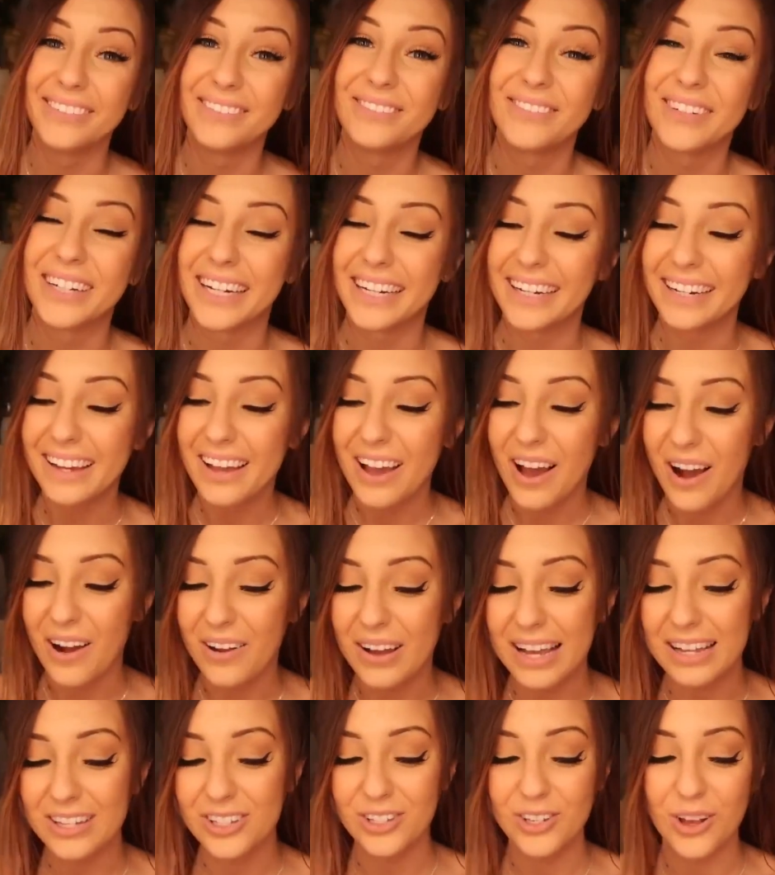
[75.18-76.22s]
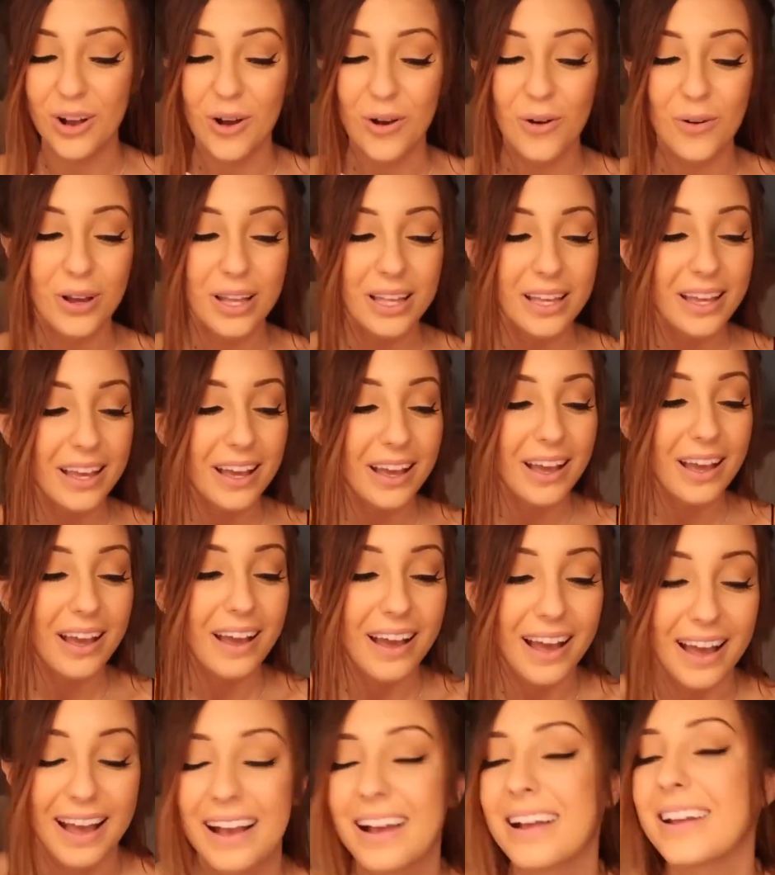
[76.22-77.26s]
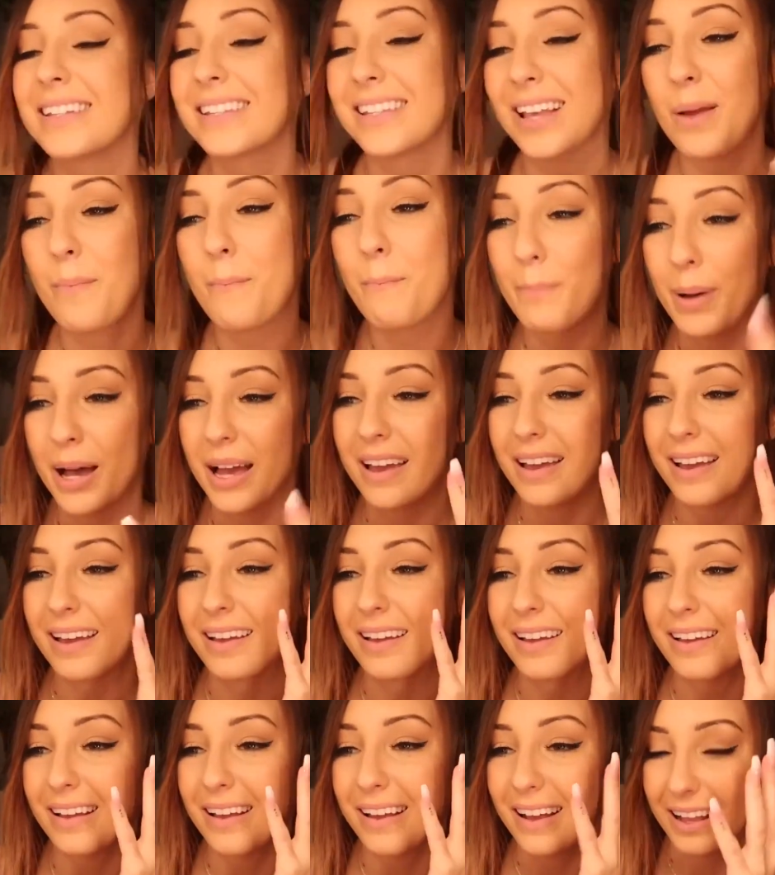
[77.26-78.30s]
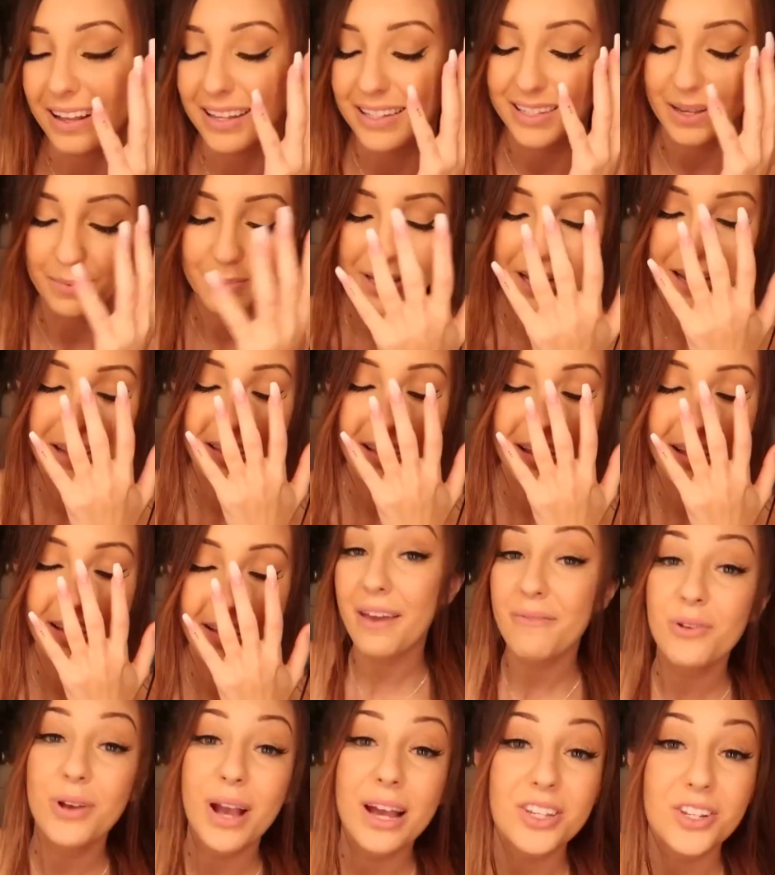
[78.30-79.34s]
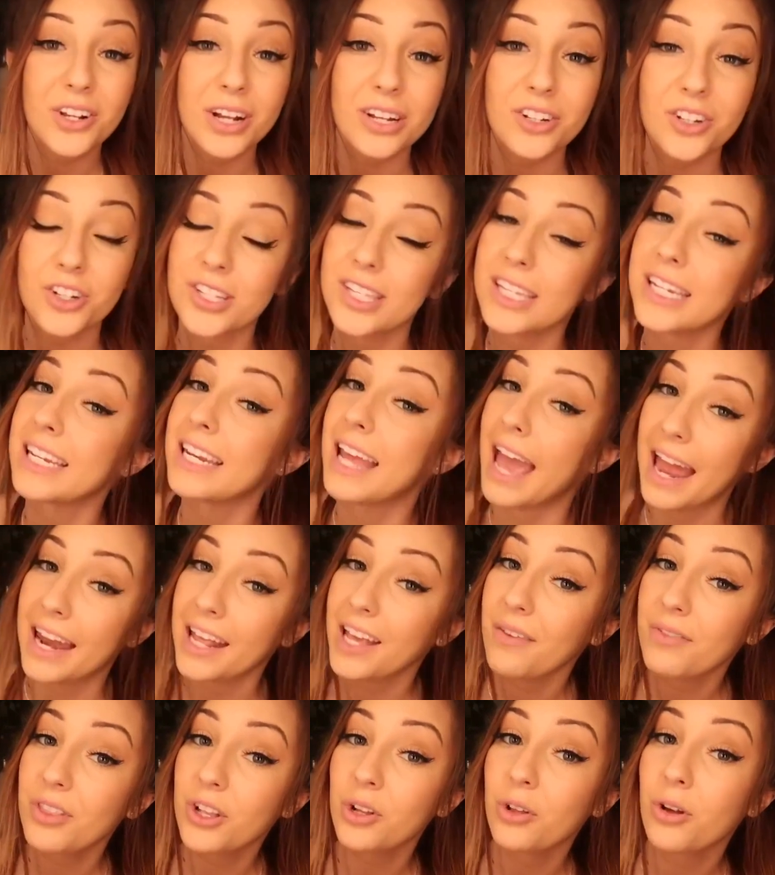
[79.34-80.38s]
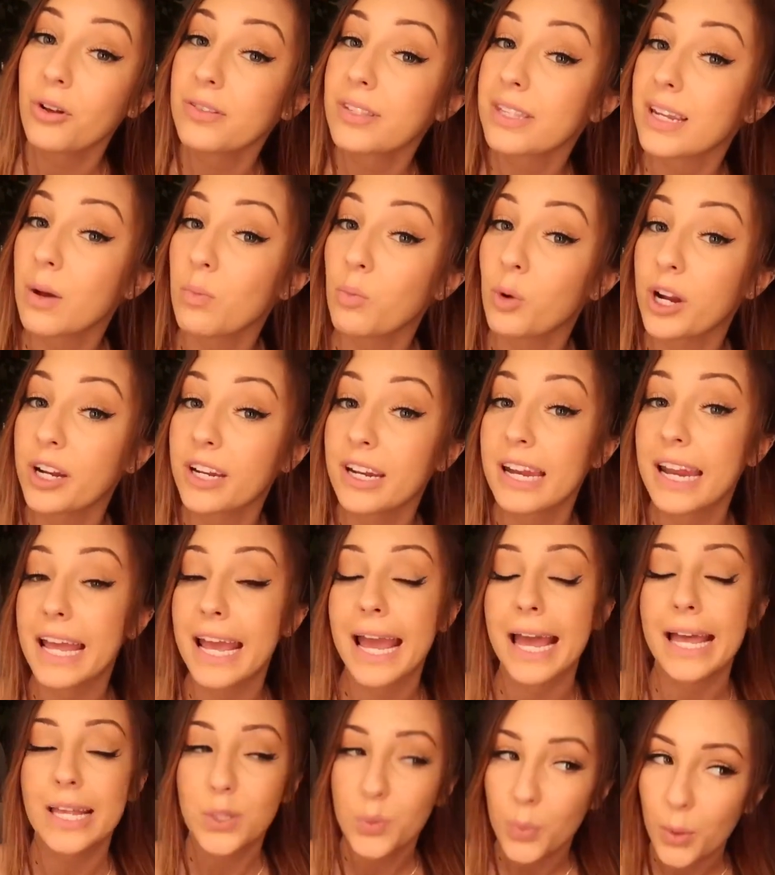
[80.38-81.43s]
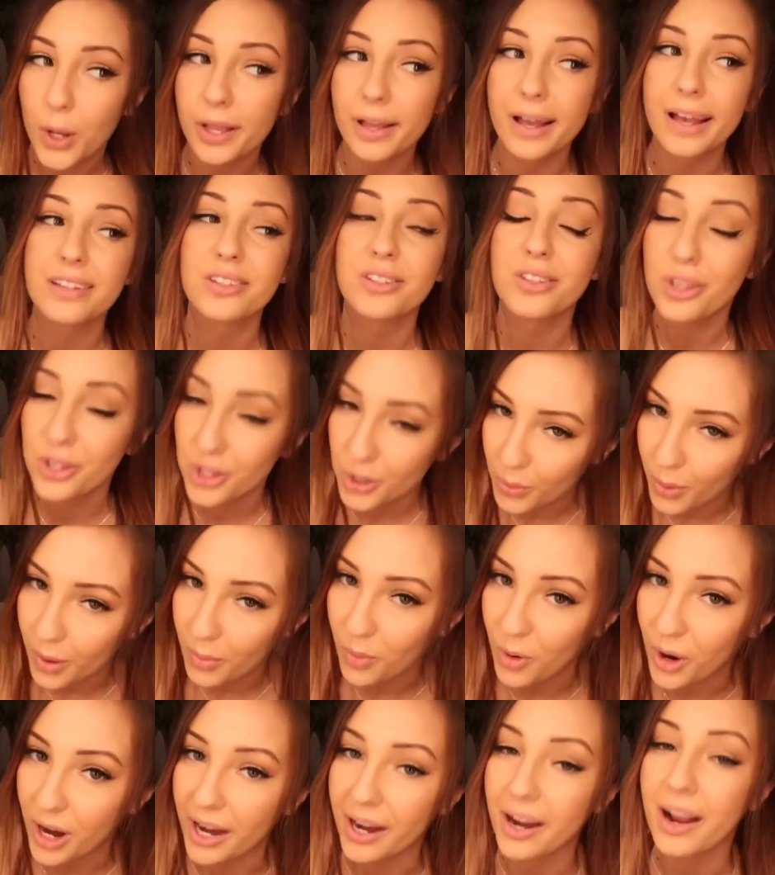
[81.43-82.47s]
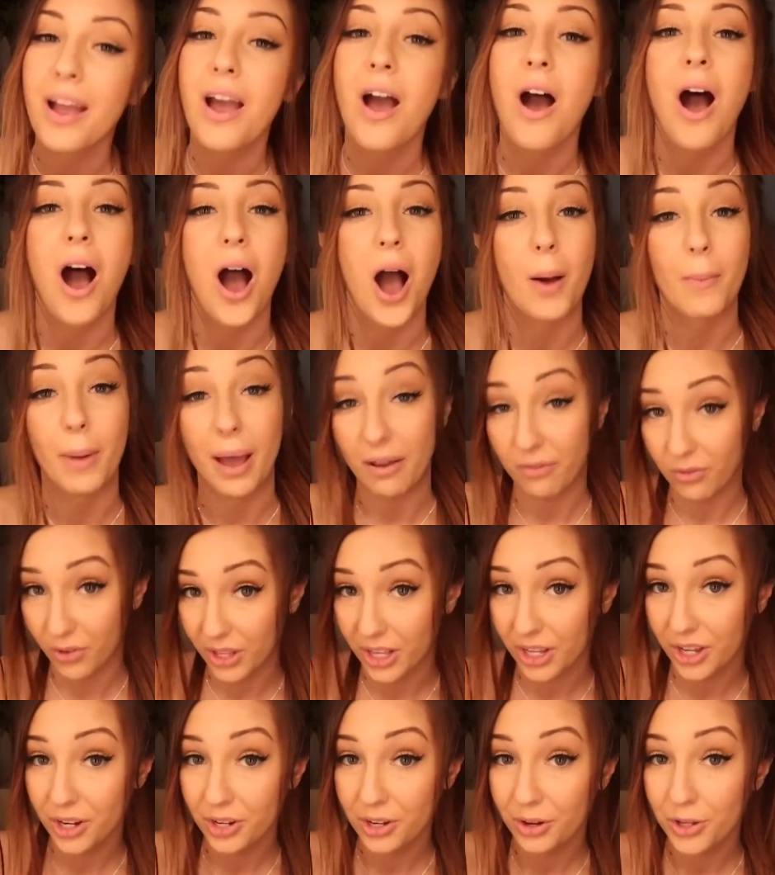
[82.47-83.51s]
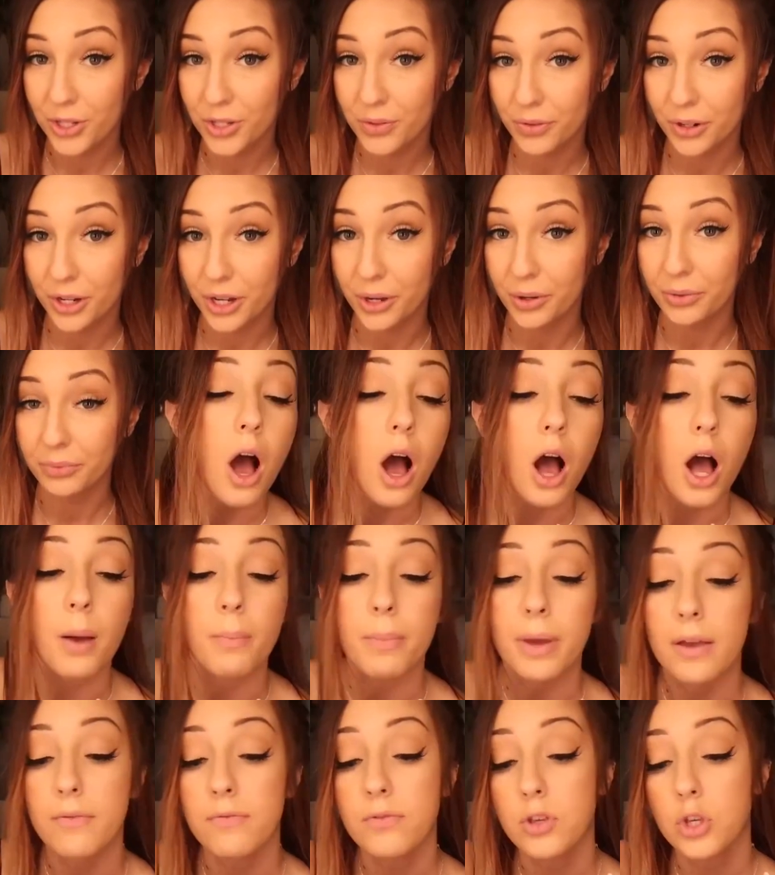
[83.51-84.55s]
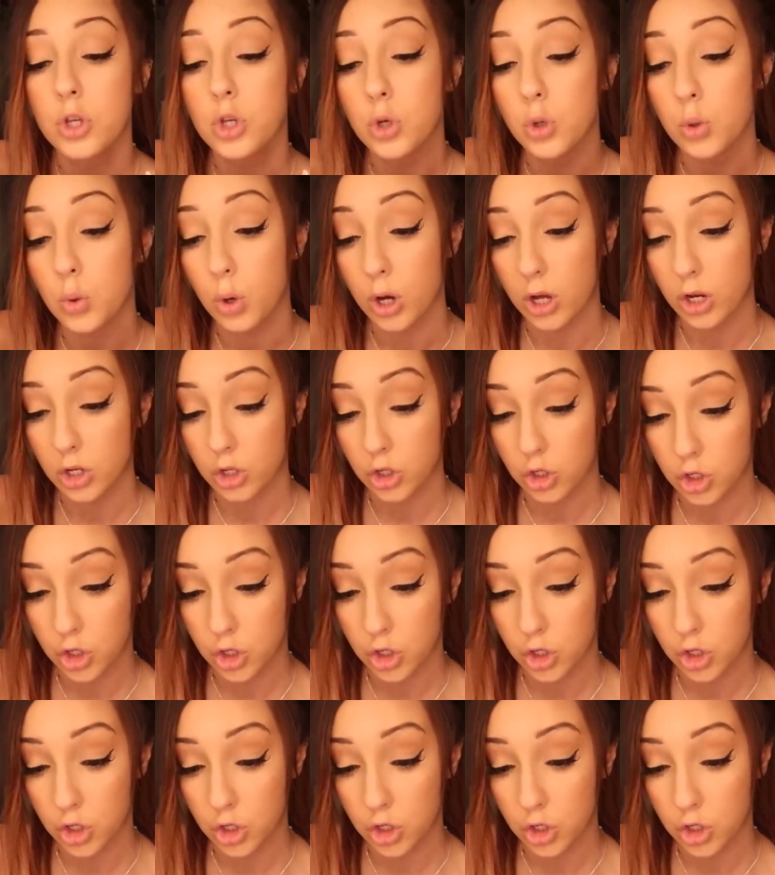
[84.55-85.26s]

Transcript: Um, but, okay, so I gotta say, but I gotta stop saying that. If you guys are interested in any of the clothes that I'm wearing today, as well as the swimwear, um, I have really good news for you. Um, if you